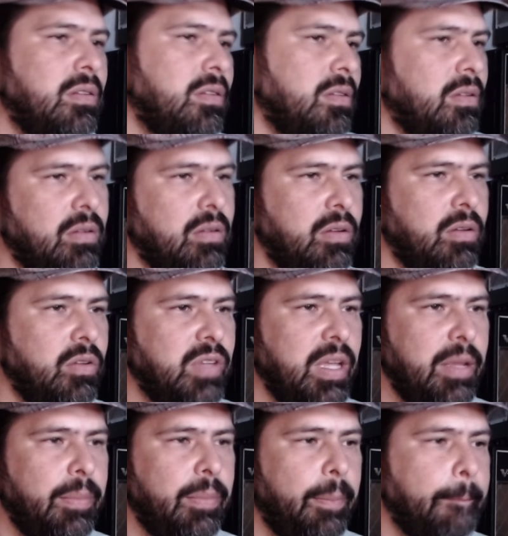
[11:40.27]
You
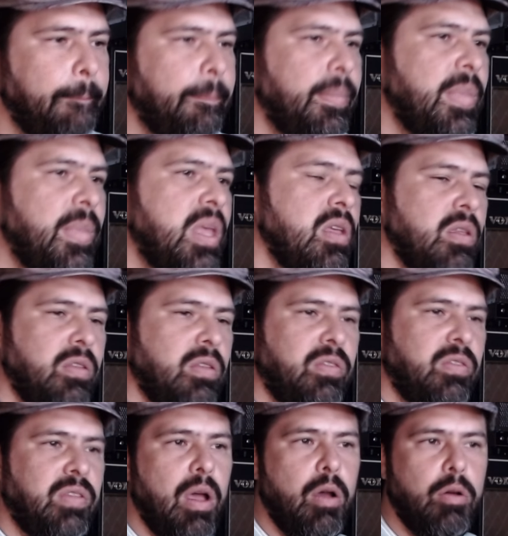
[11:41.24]
see?
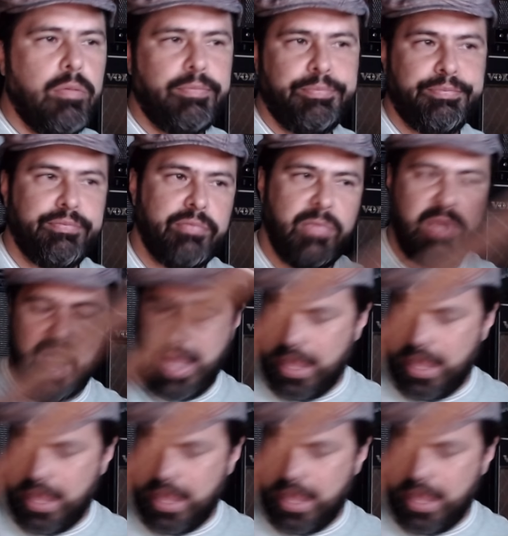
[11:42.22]
So yeah,